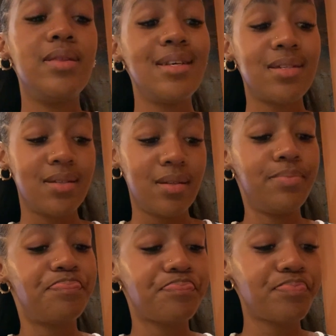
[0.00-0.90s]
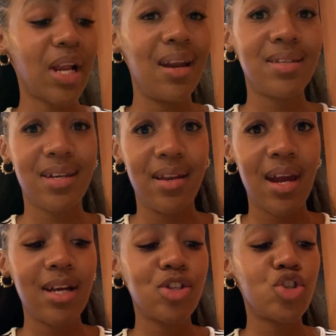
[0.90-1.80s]
This
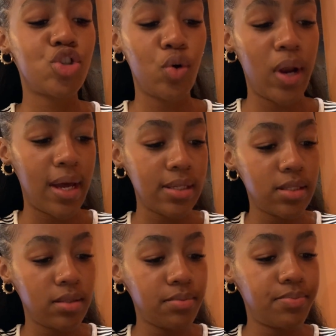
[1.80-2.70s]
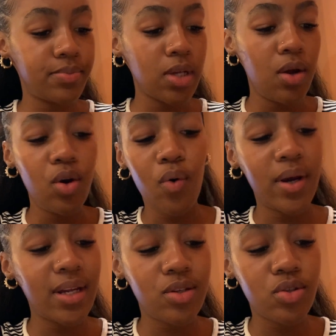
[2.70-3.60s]
lasagna is so nice. No
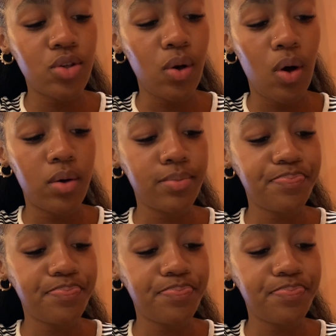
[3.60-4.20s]
wonder it took so long.